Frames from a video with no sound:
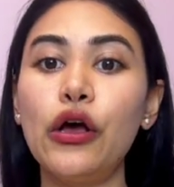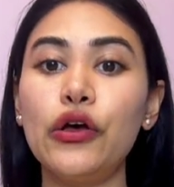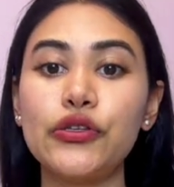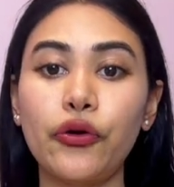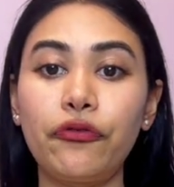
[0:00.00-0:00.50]

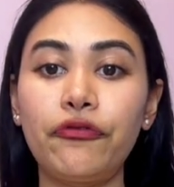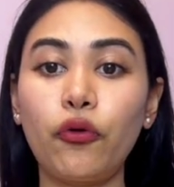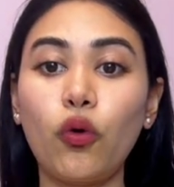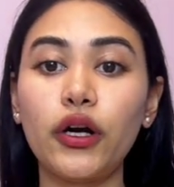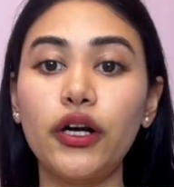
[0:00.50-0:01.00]
So
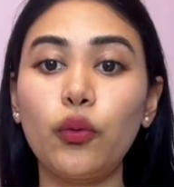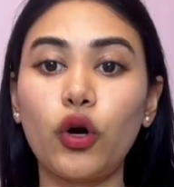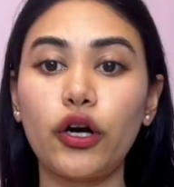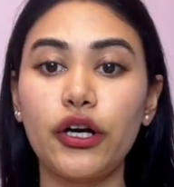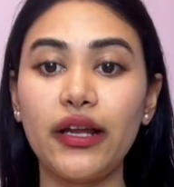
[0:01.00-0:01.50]
for
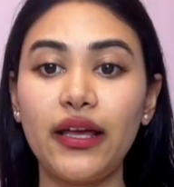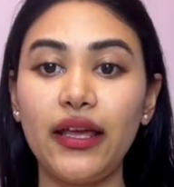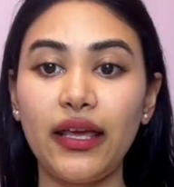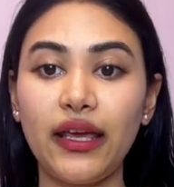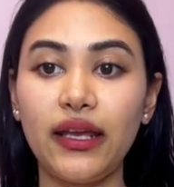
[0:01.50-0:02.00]
word
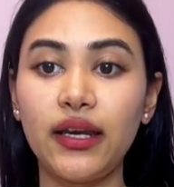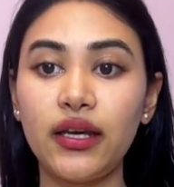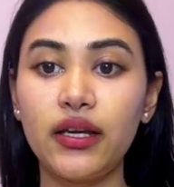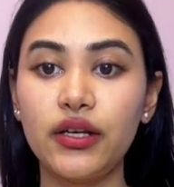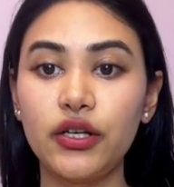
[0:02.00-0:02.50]
in
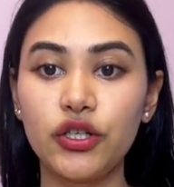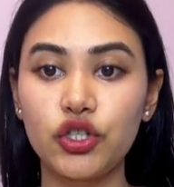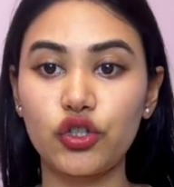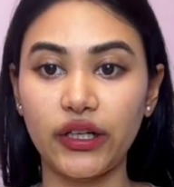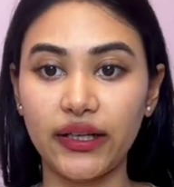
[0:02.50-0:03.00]

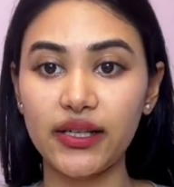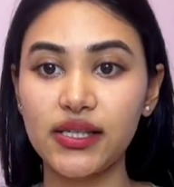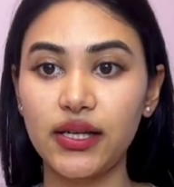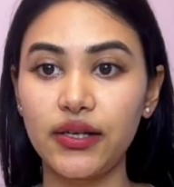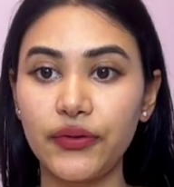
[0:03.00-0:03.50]
strings,